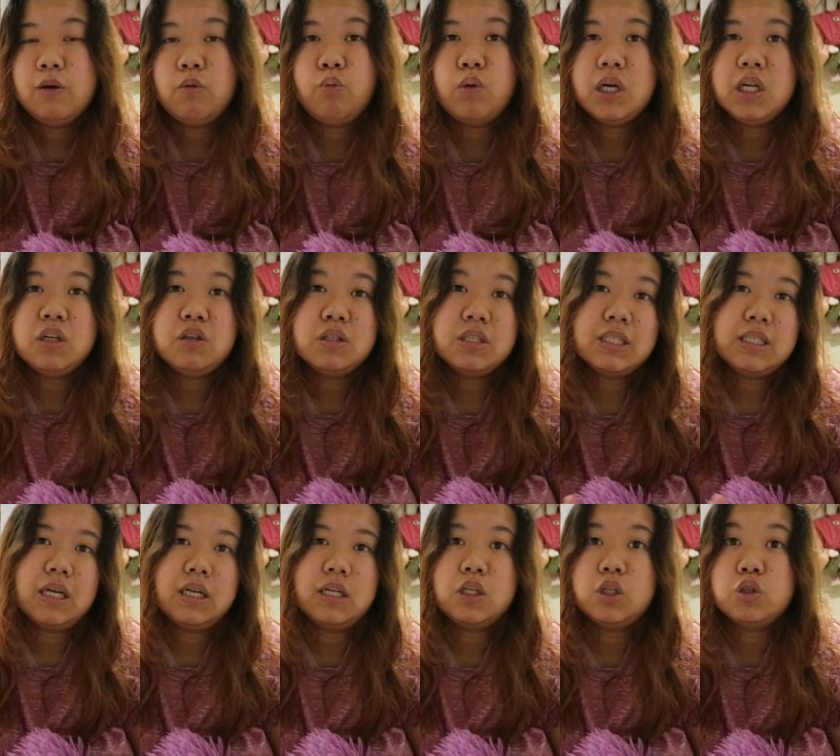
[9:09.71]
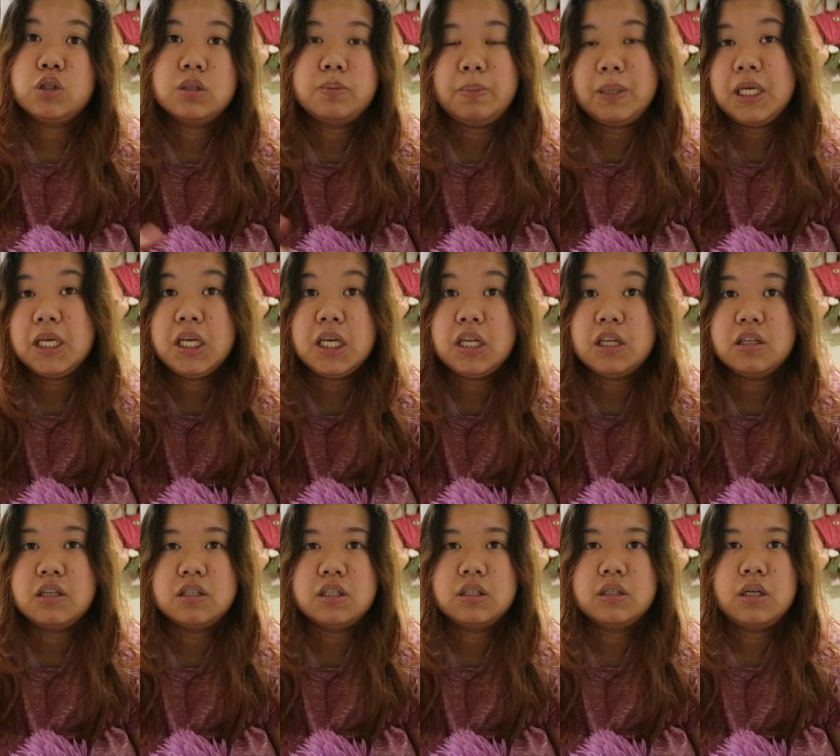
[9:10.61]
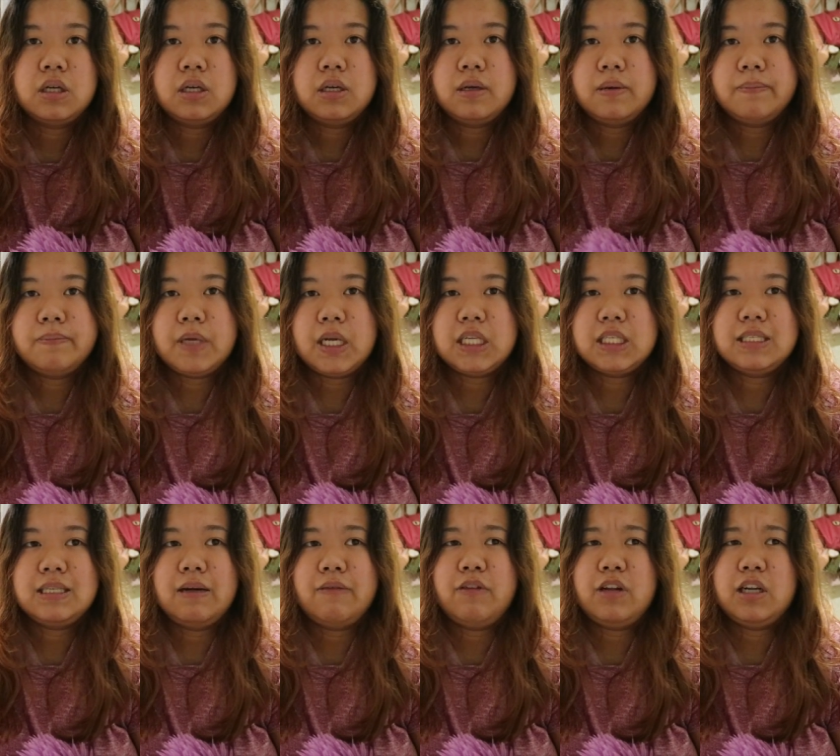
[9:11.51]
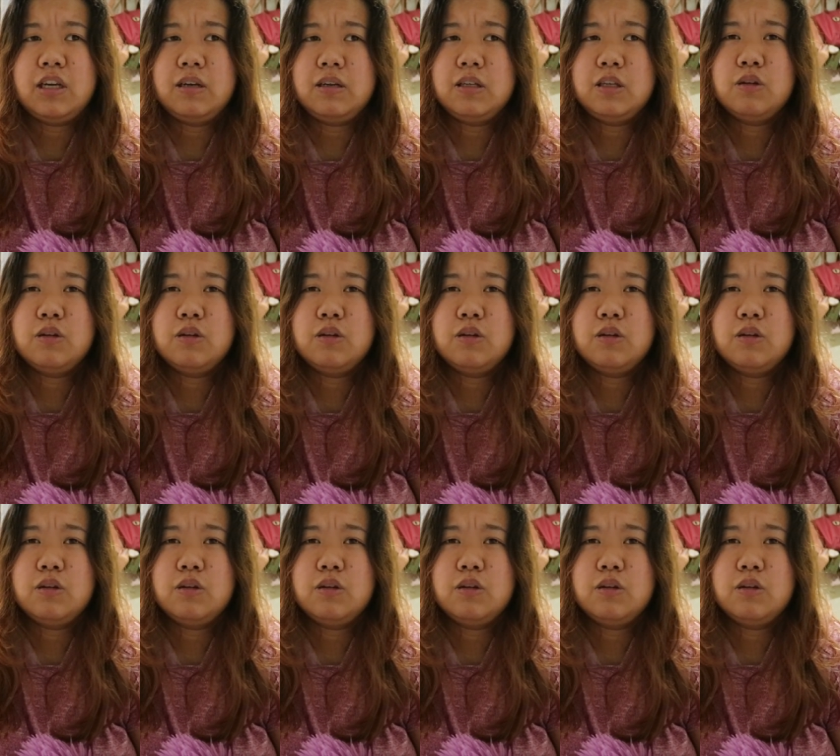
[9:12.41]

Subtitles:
wanted to study to speak English and stuff and